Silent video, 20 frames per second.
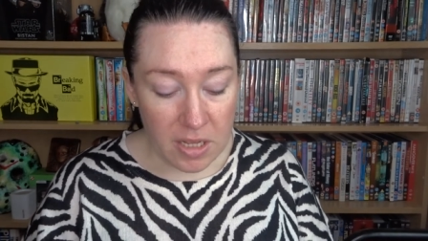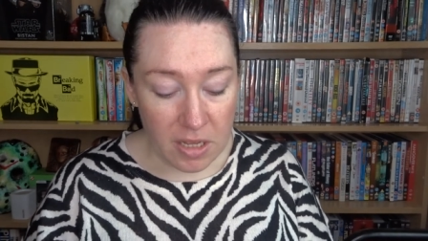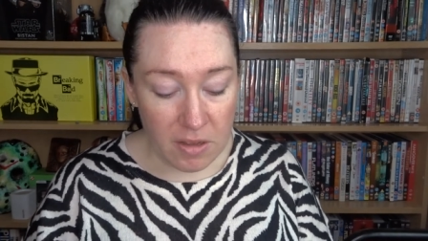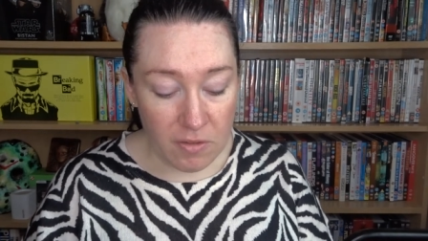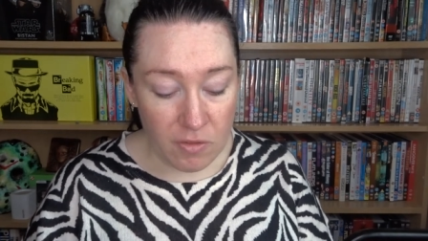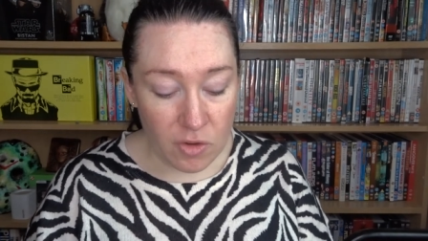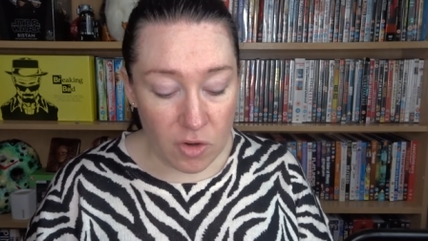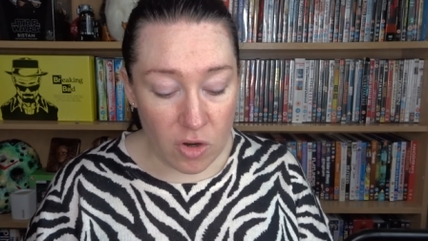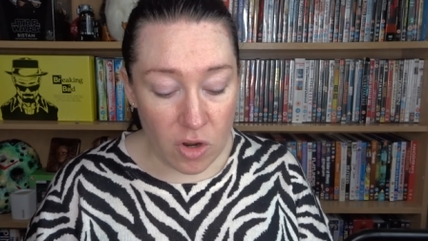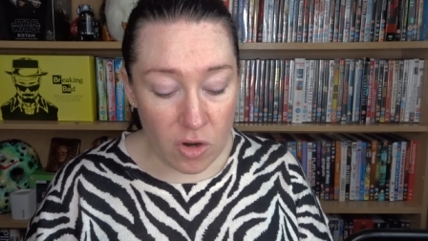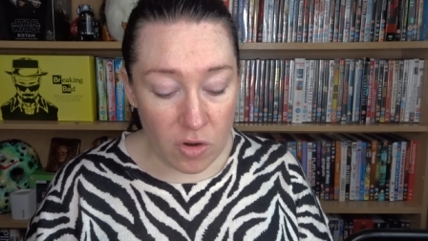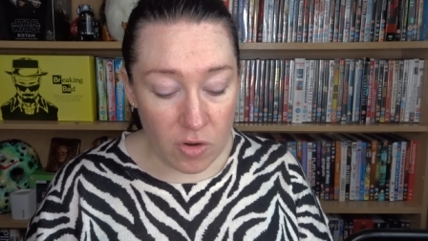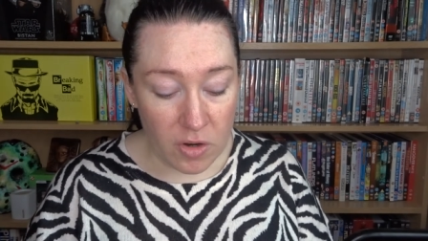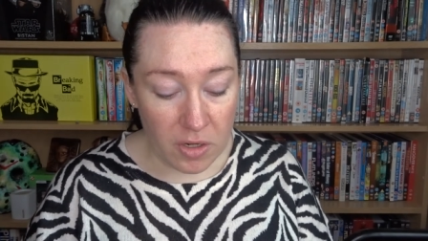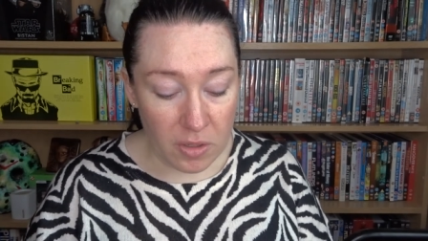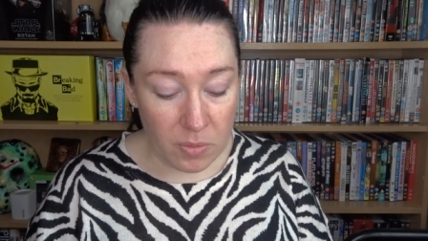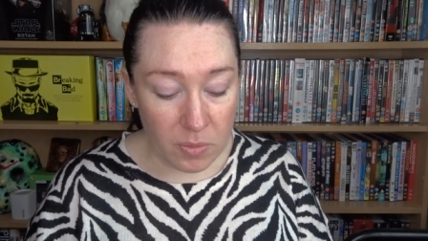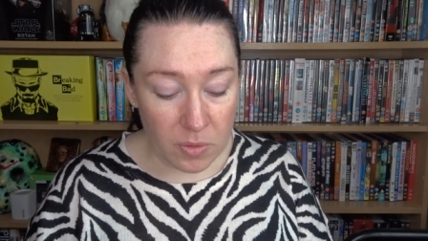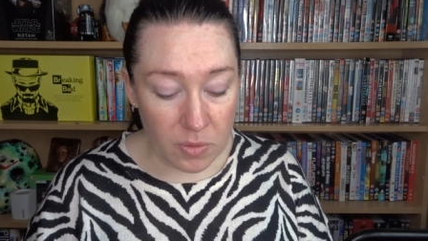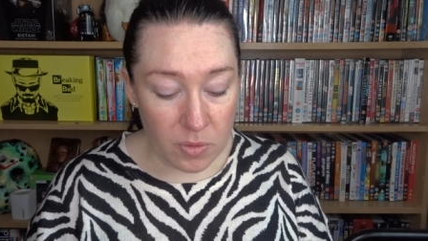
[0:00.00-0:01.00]
if there are
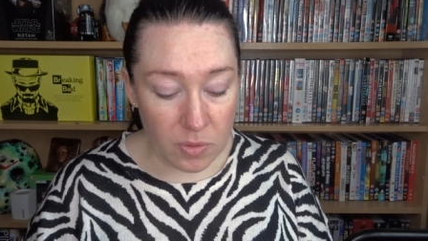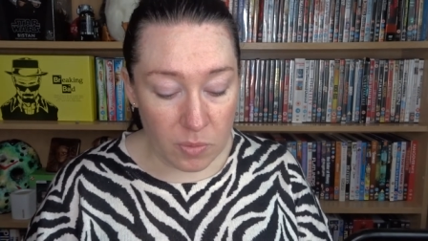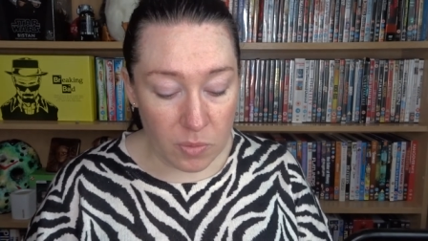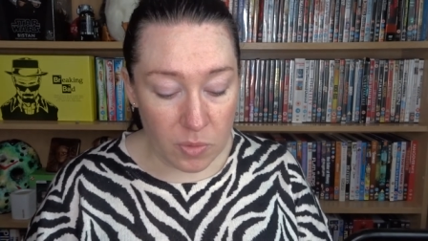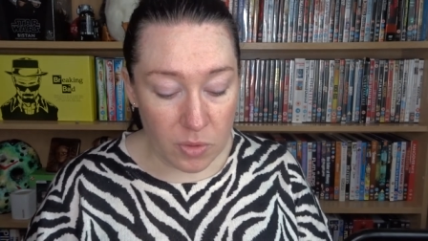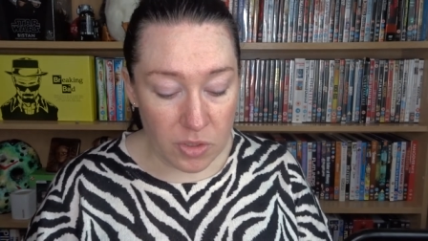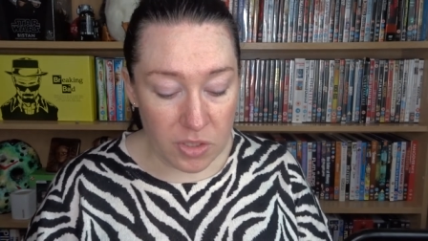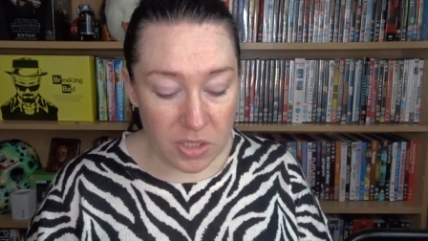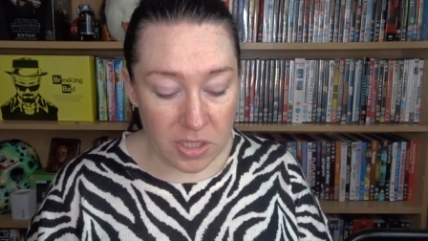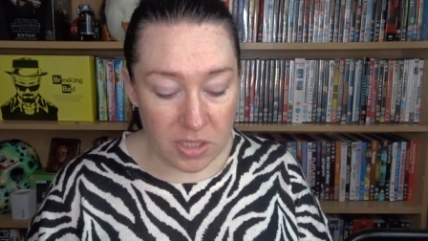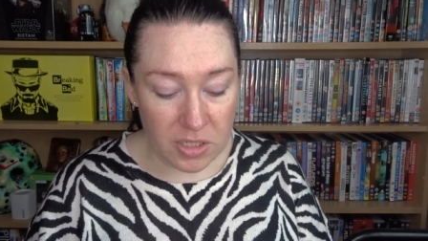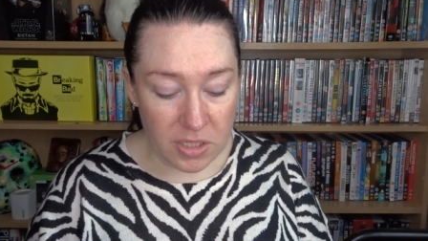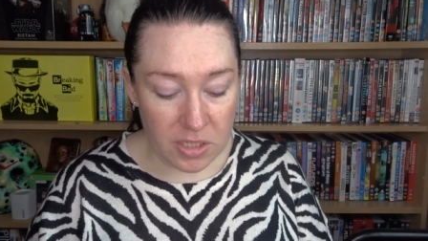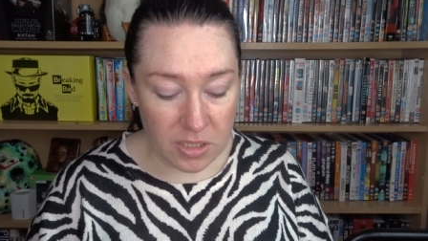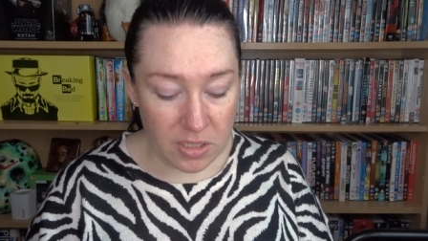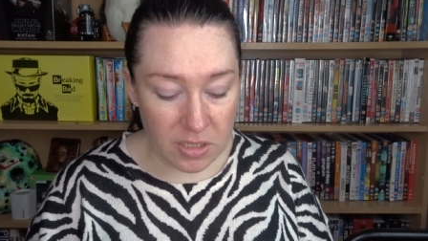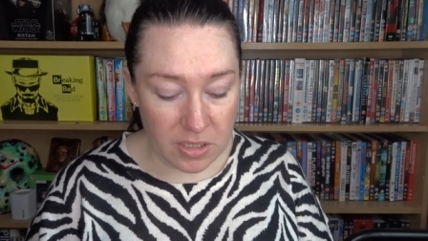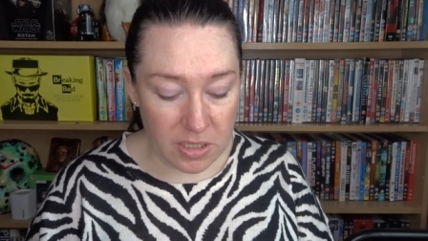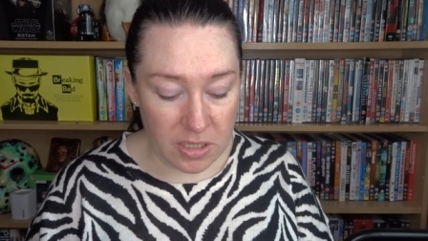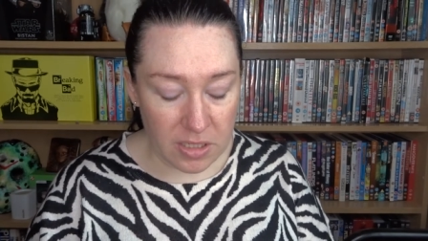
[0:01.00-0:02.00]
anyone that watch this
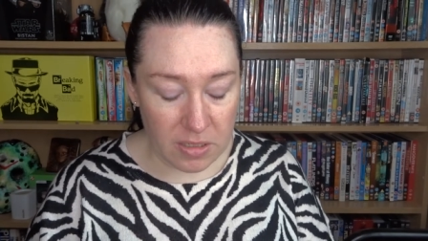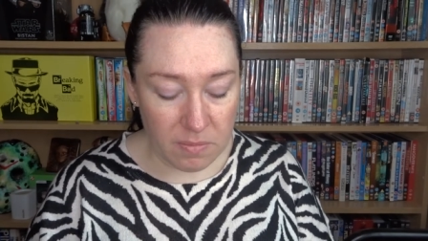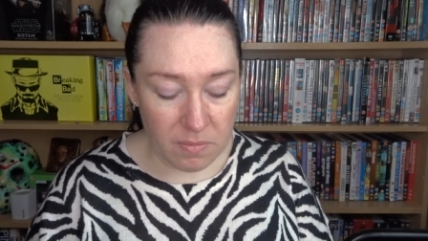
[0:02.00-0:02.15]
that